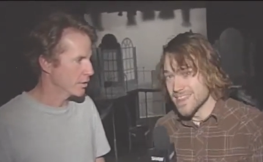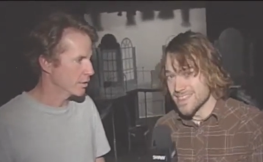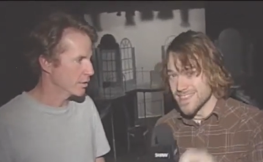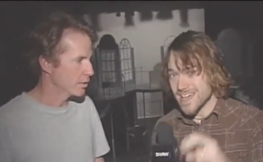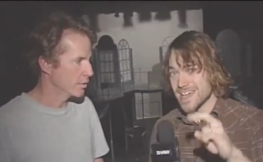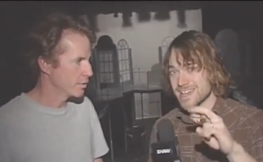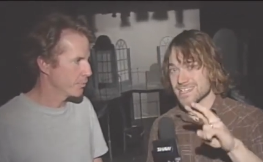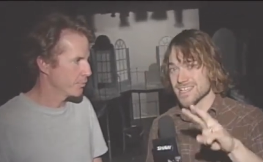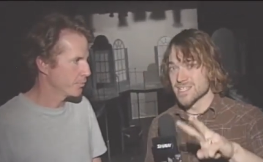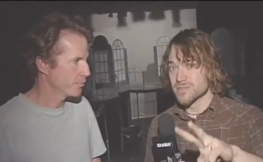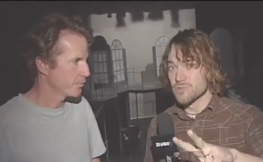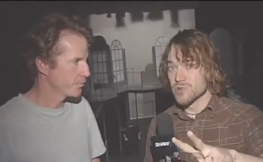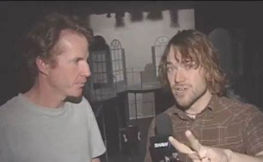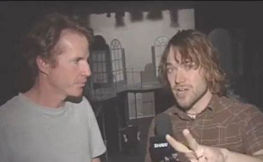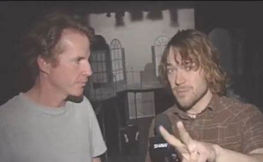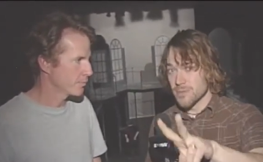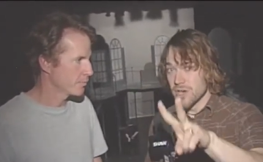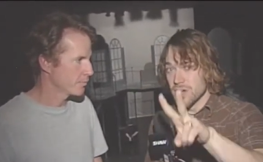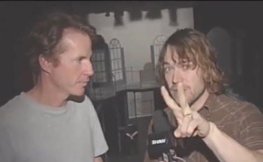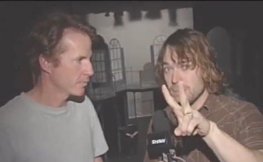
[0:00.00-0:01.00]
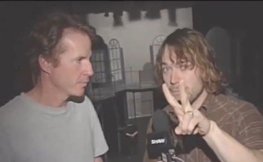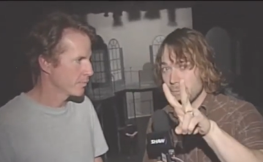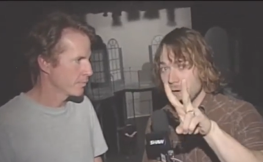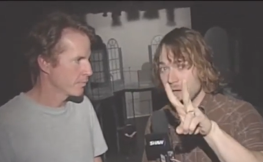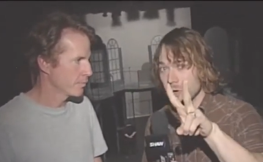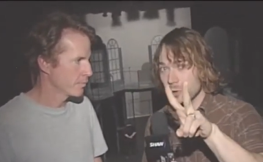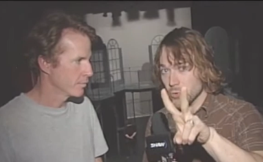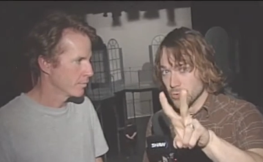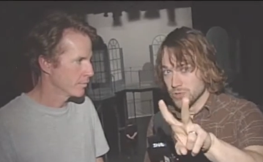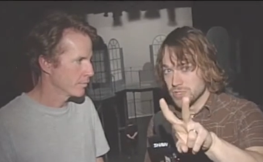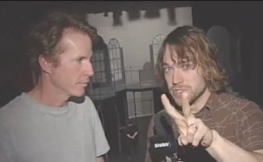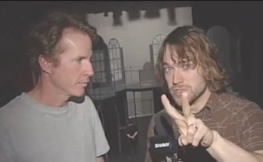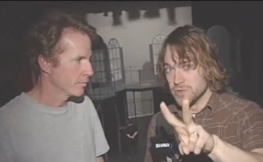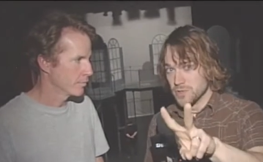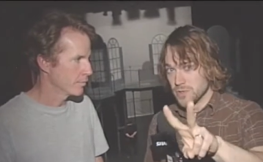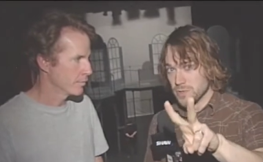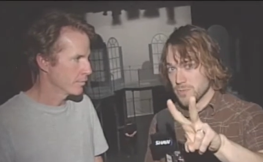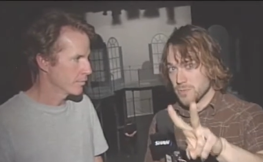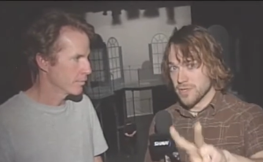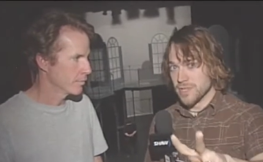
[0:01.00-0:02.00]
Speaker 1: that does does bring up my only
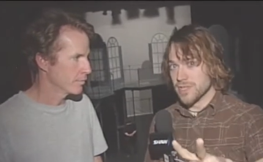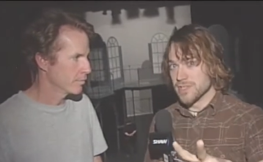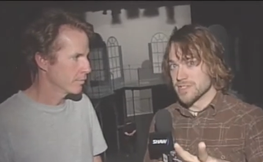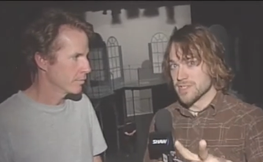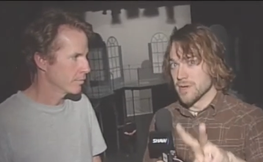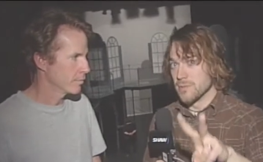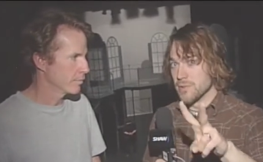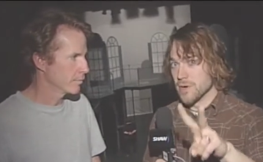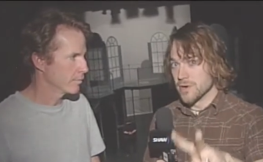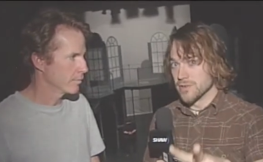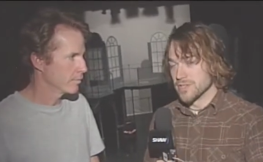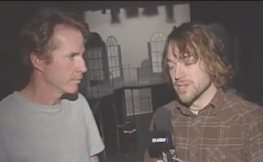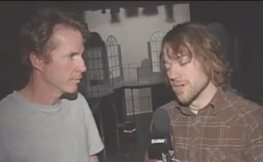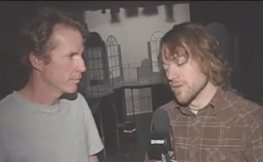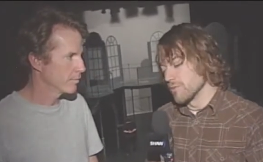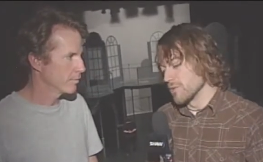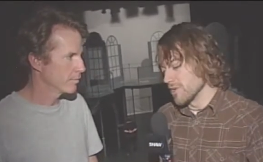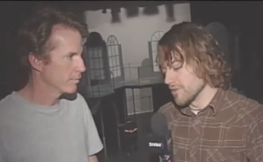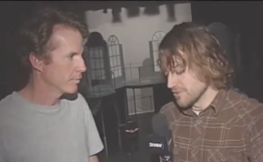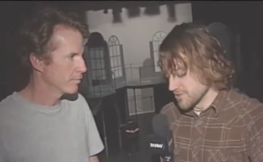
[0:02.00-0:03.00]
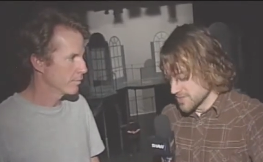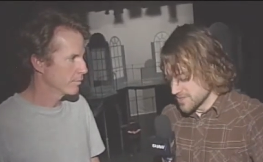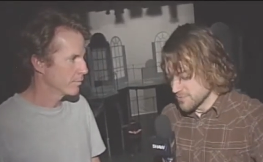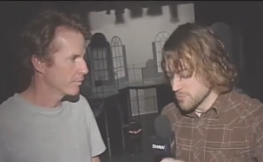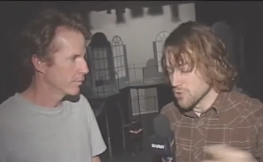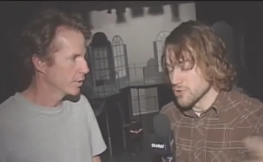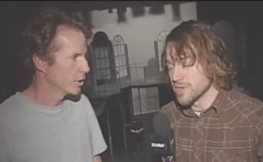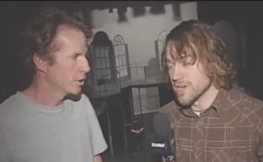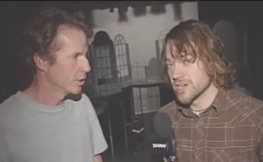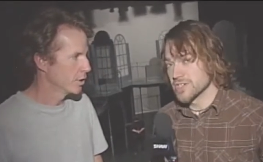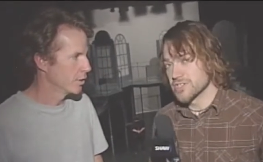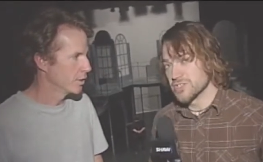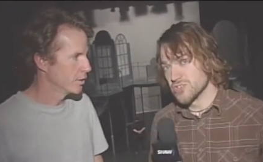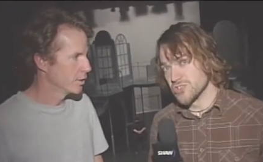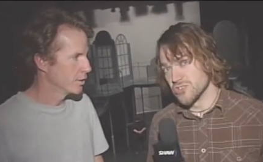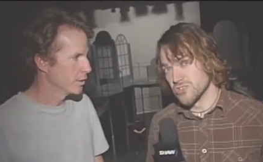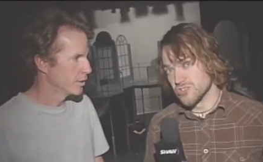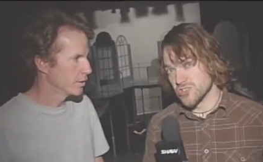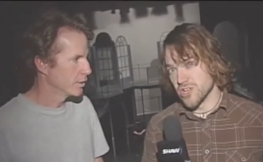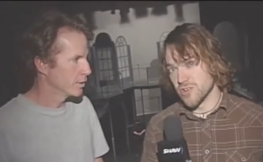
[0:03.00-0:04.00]
two complaints about, well, this production
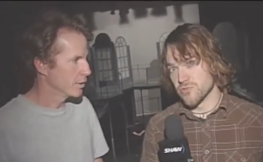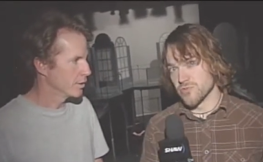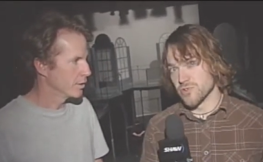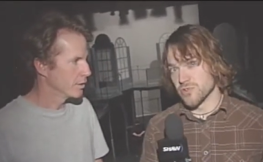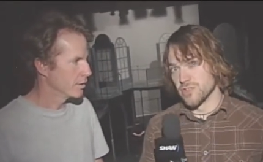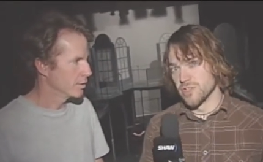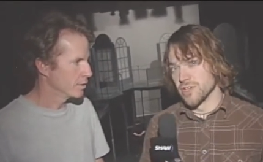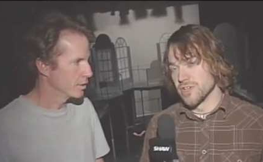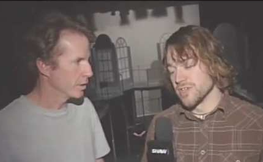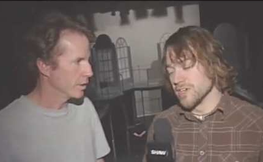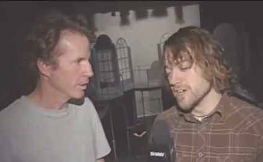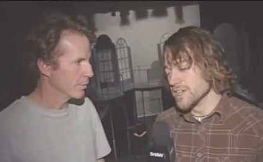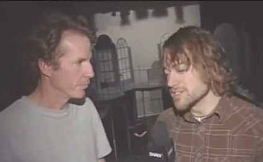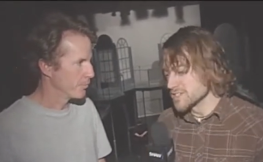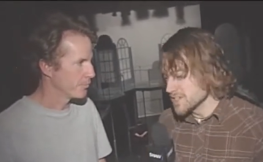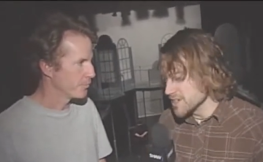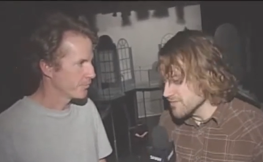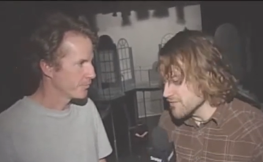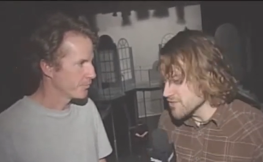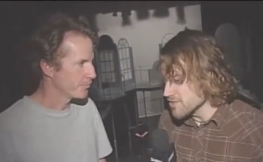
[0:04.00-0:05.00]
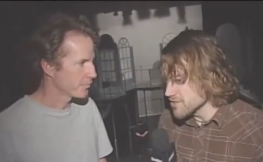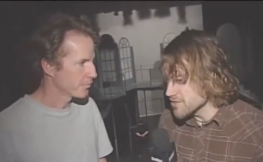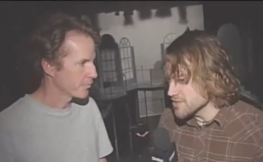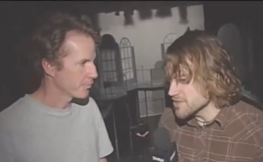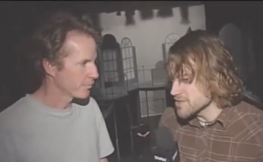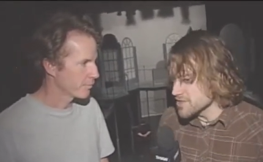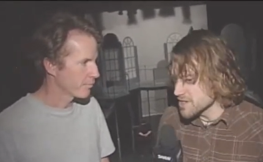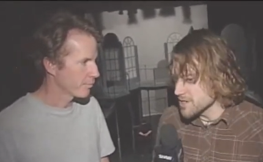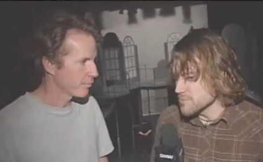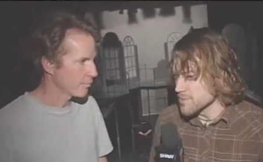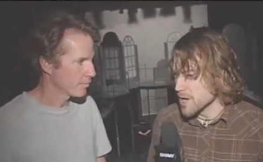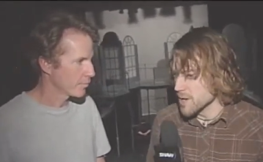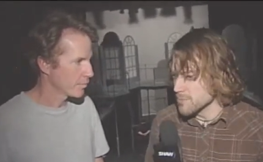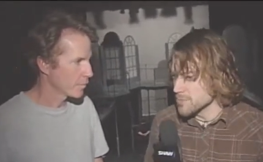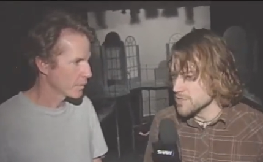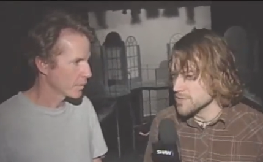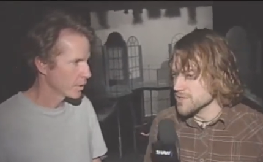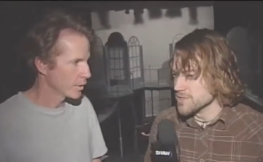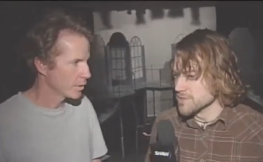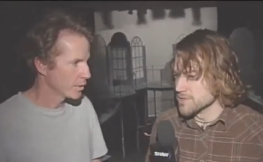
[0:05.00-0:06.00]
in general. Yeah. It's given the name
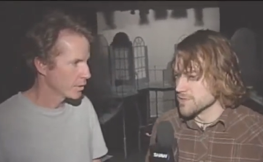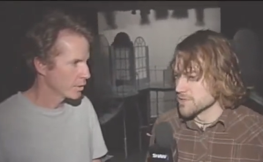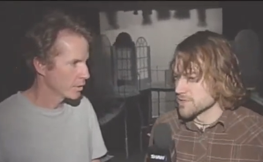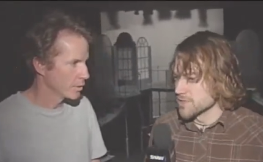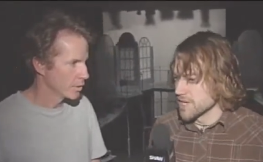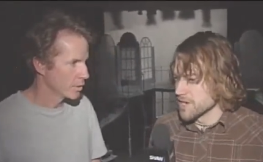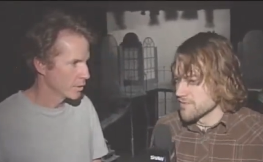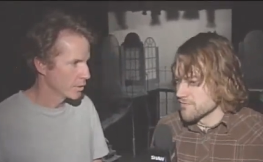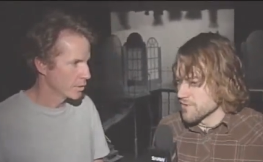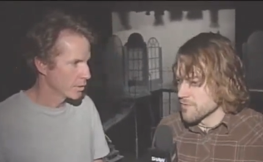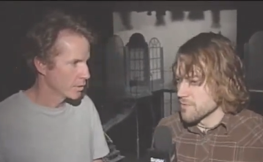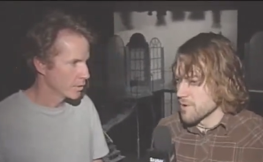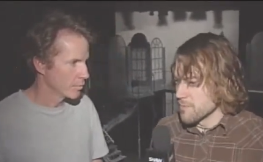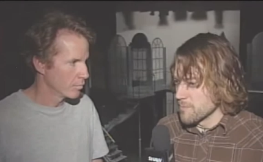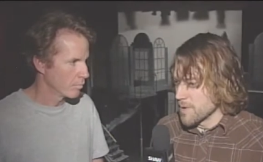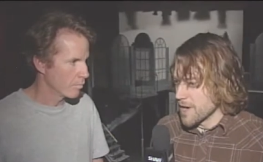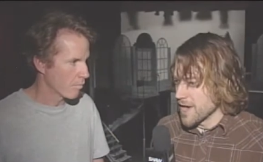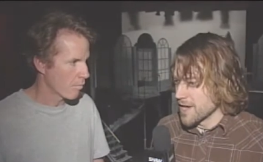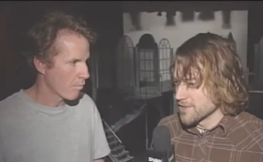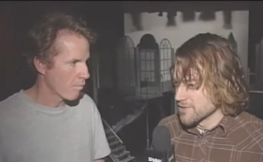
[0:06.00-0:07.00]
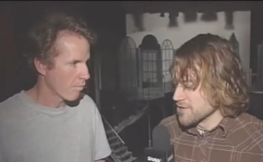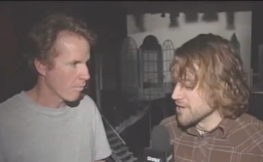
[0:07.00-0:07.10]
Ebenezer kind of a bad